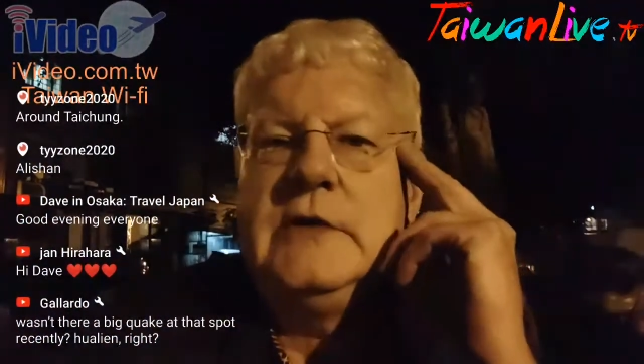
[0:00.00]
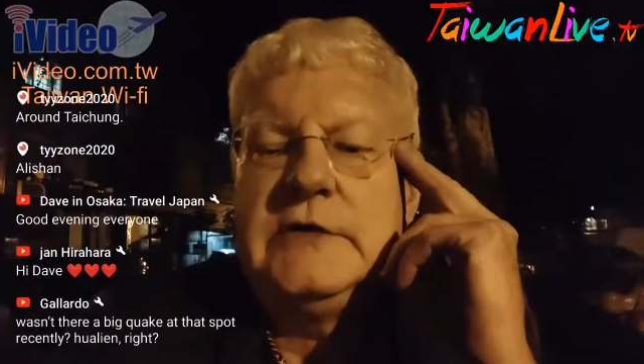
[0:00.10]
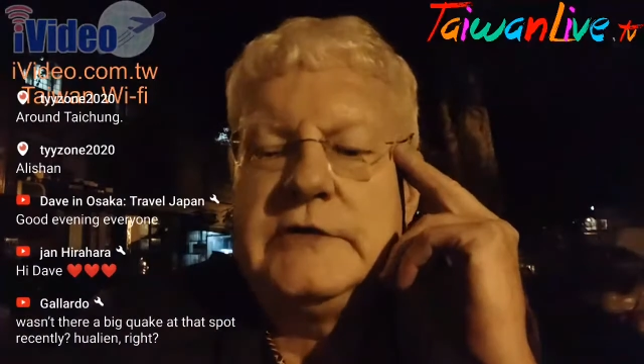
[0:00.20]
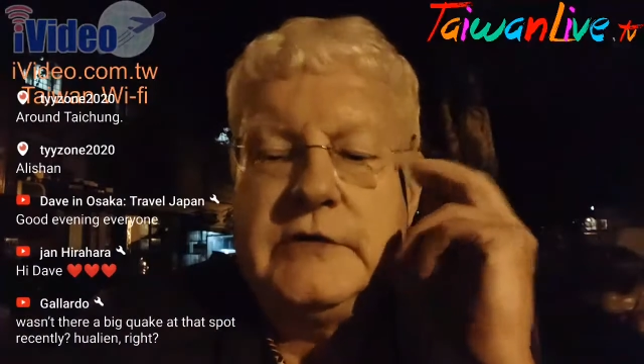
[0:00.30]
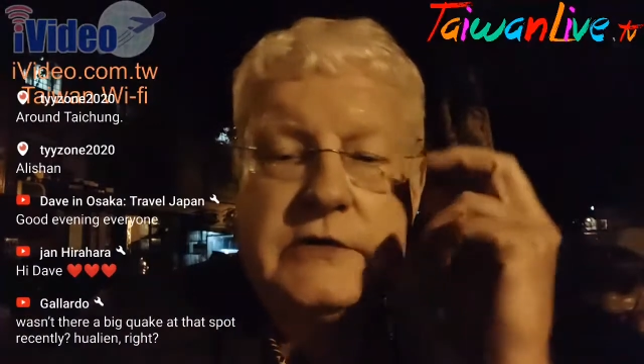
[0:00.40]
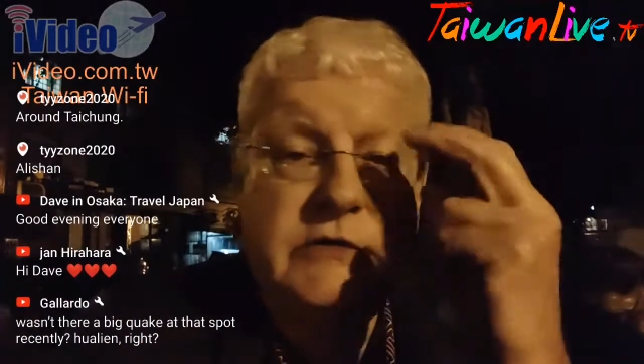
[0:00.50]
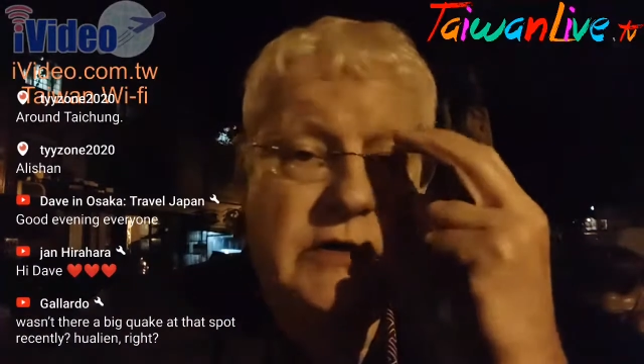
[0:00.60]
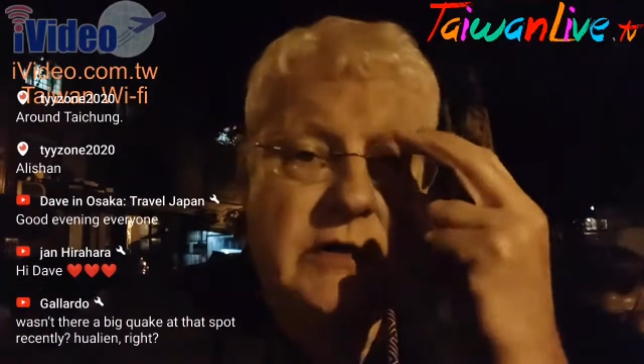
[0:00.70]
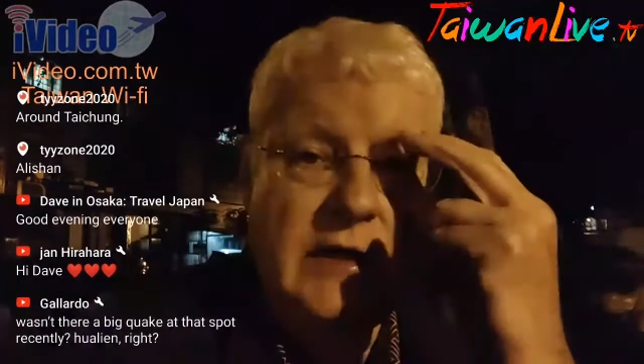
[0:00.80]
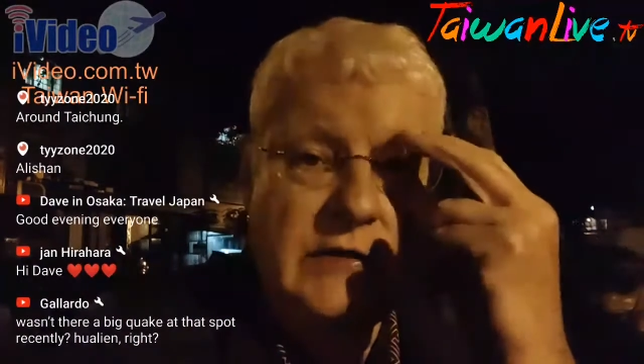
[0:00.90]
It's
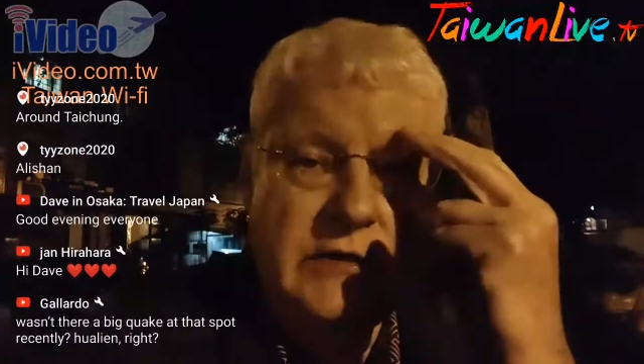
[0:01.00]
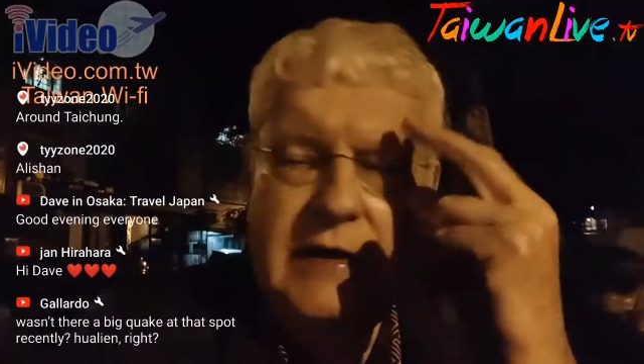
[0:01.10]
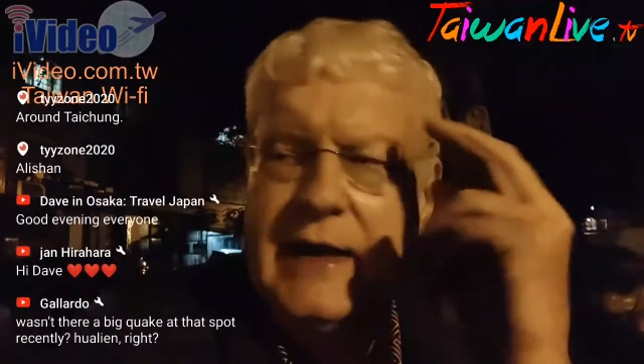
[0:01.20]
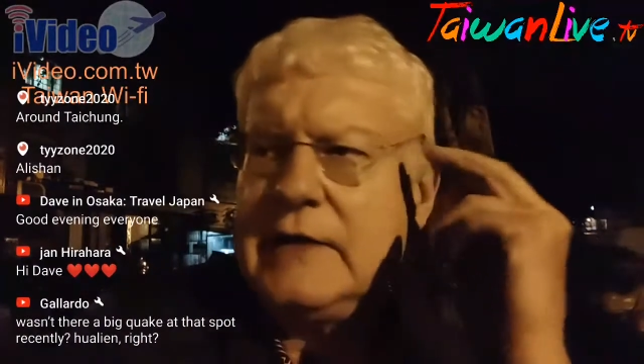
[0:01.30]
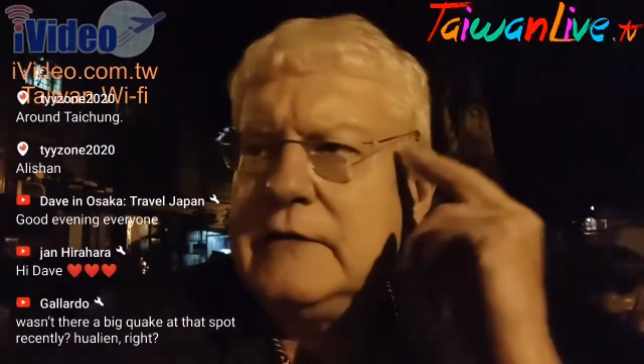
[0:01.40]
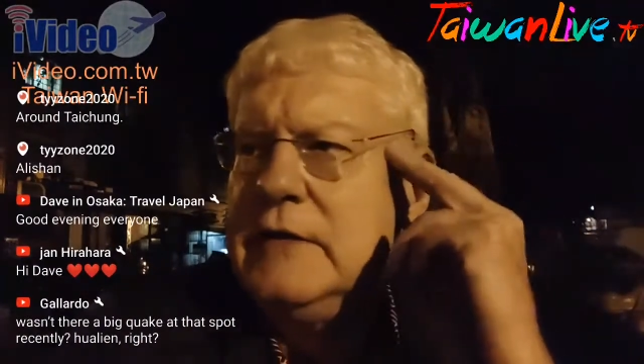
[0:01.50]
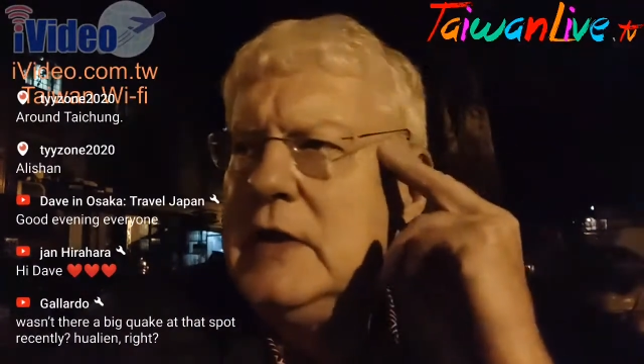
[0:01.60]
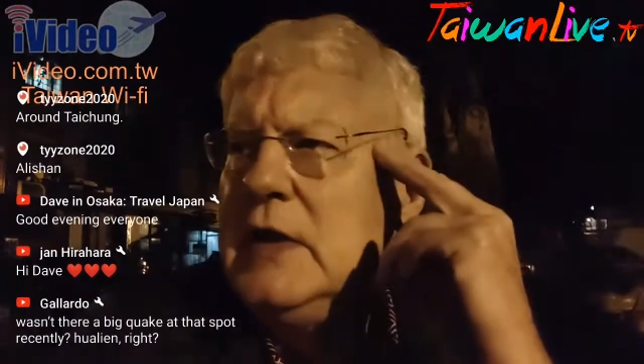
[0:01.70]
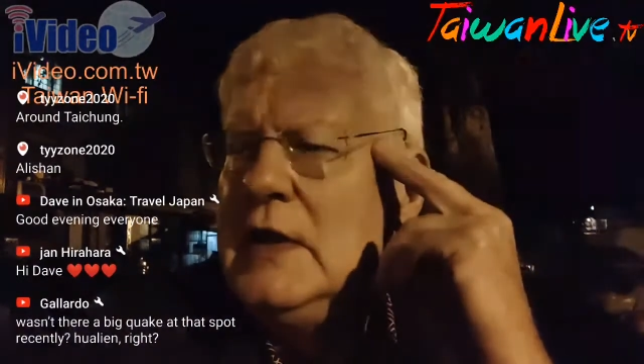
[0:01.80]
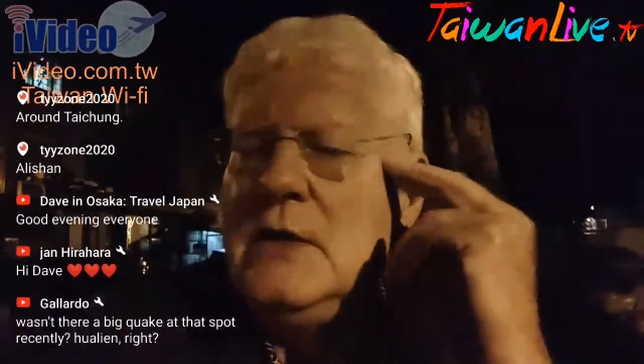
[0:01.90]
geologically active,
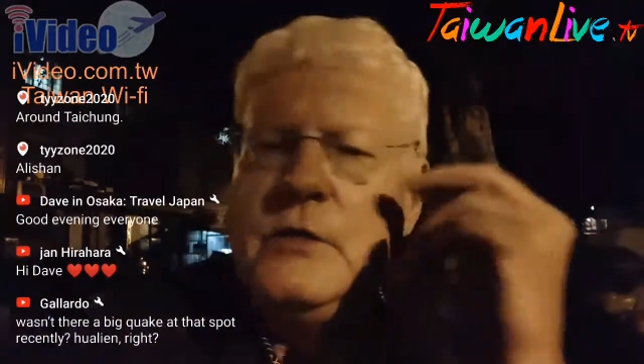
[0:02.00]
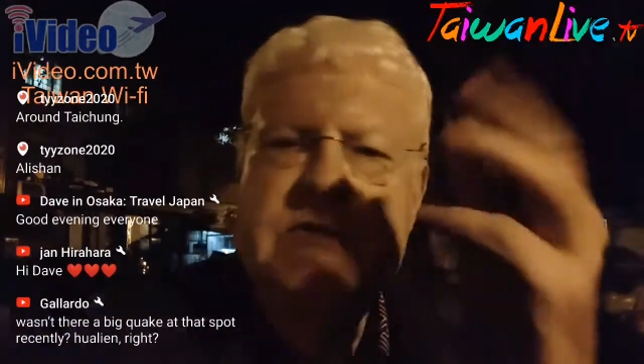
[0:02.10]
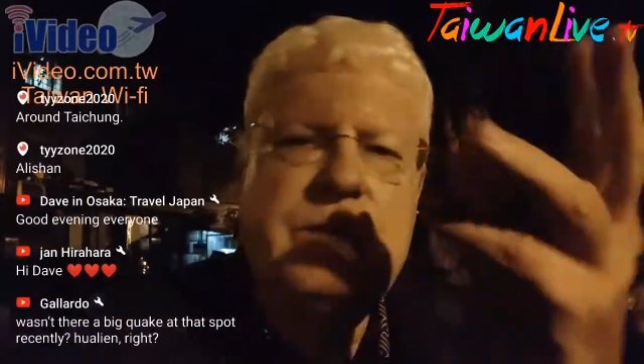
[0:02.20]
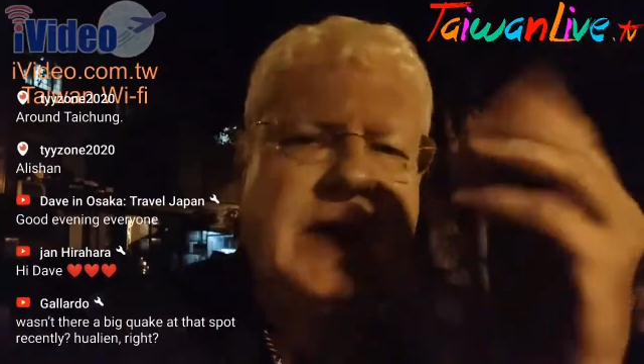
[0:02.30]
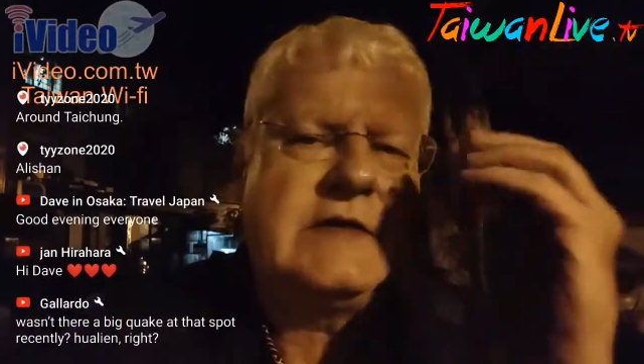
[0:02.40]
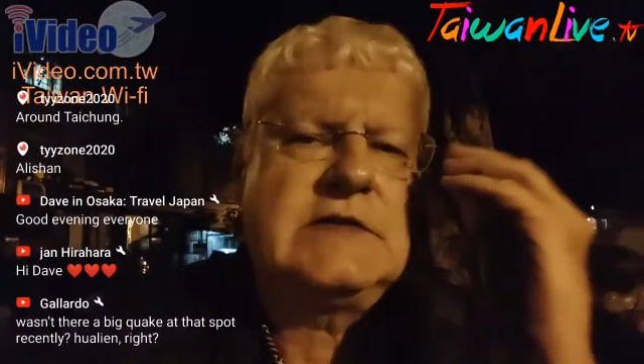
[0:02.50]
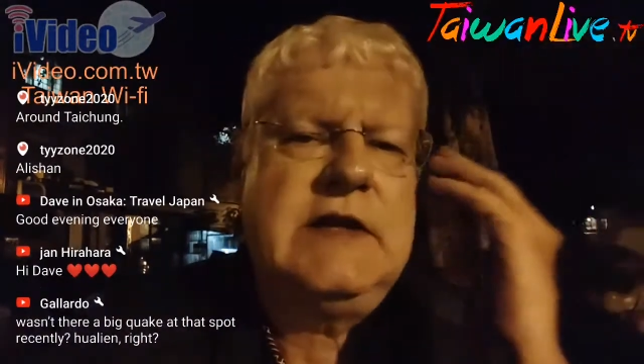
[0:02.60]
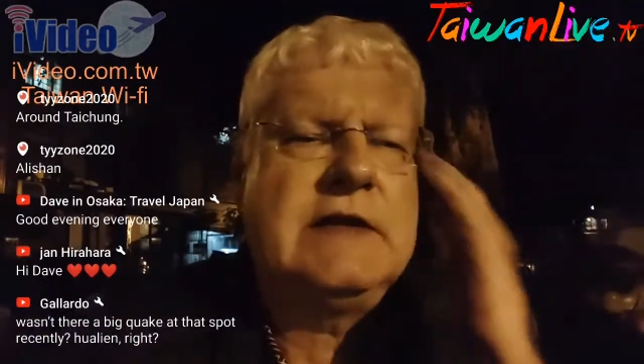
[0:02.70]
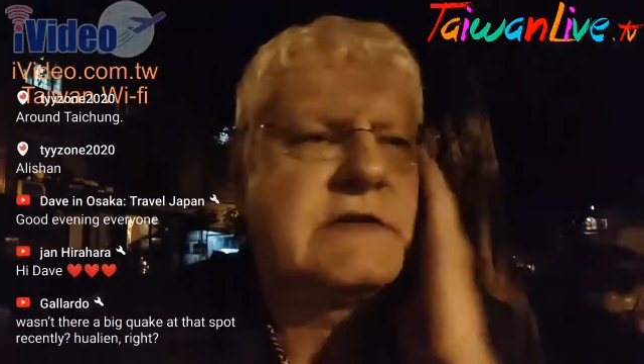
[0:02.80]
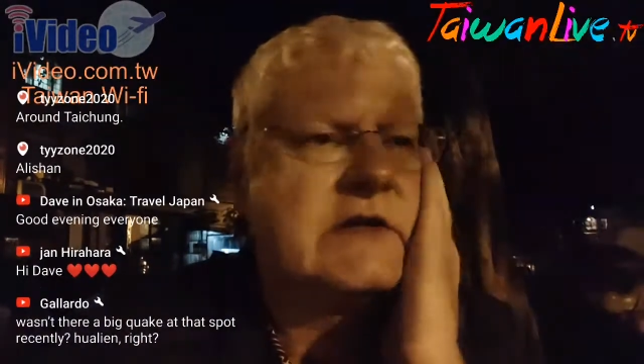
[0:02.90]
which makes
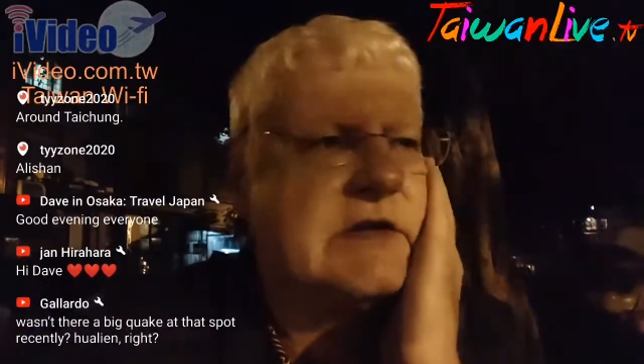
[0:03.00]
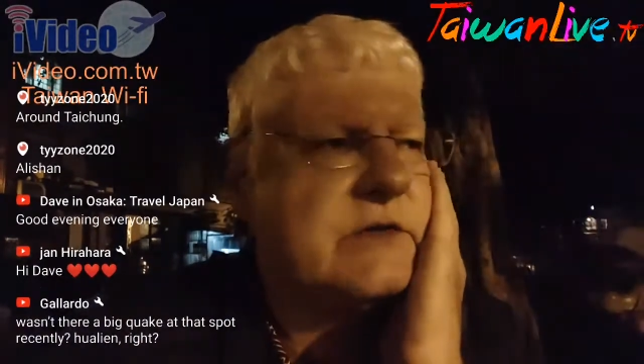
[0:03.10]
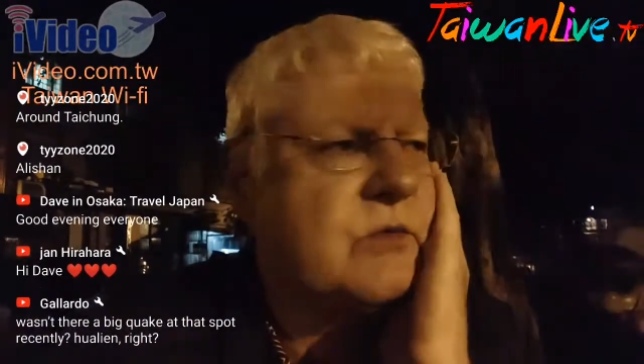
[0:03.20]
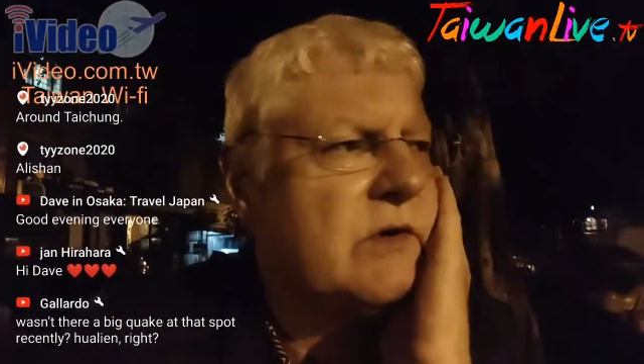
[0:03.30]
sense because that's